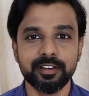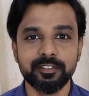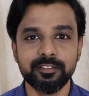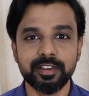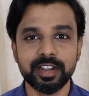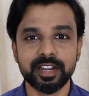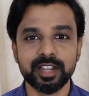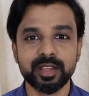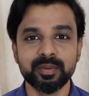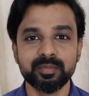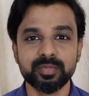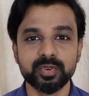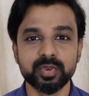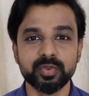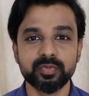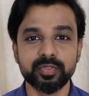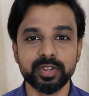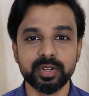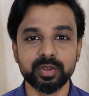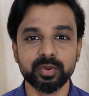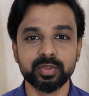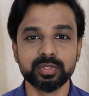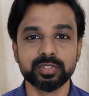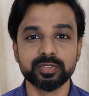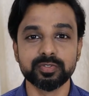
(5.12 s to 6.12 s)
welcome to
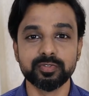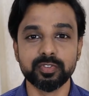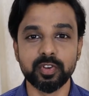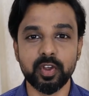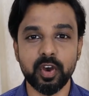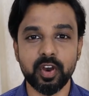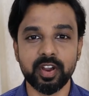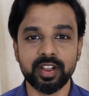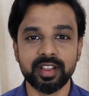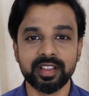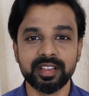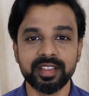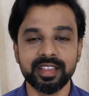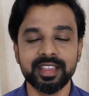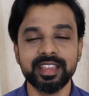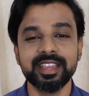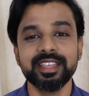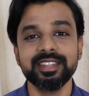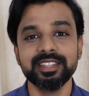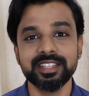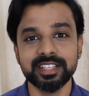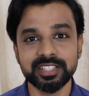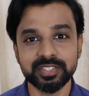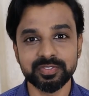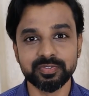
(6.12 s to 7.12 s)
Vinod's vlog.
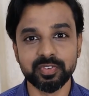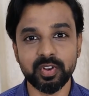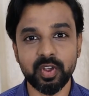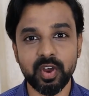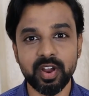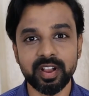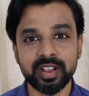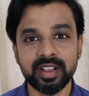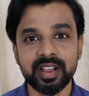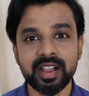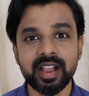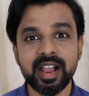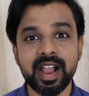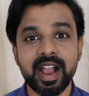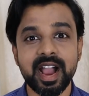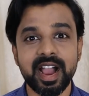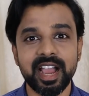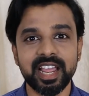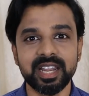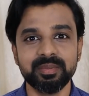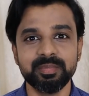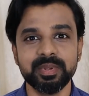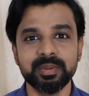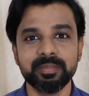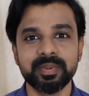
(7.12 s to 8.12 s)
In this vlog,
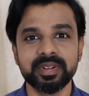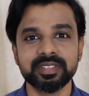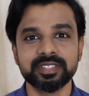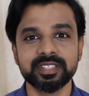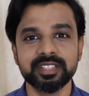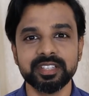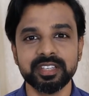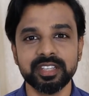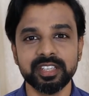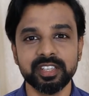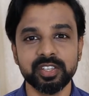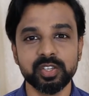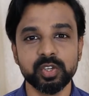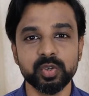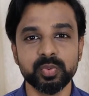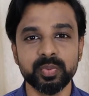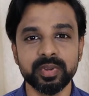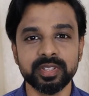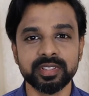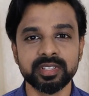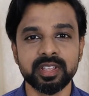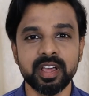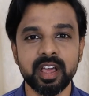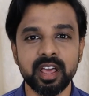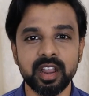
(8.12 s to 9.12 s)
I'll be presenting you
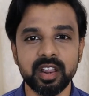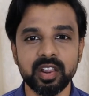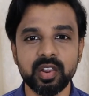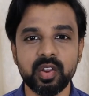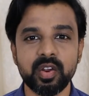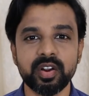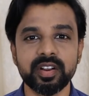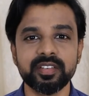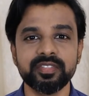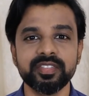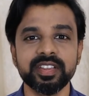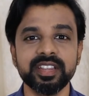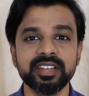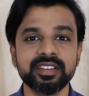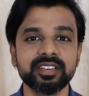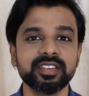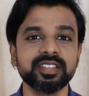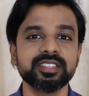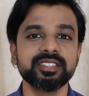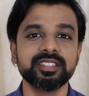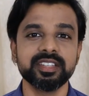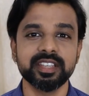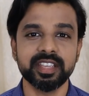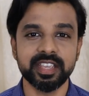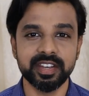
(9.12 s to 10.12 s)
with a lot of
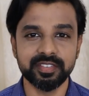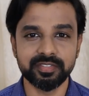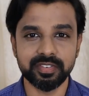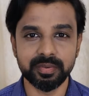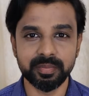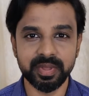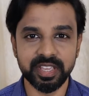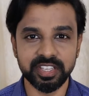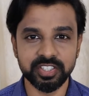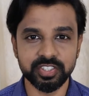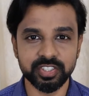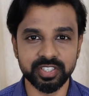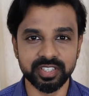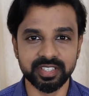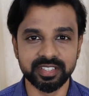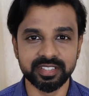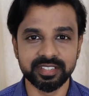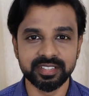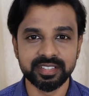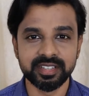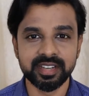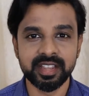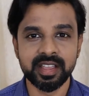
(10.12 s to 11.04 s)
interesting information.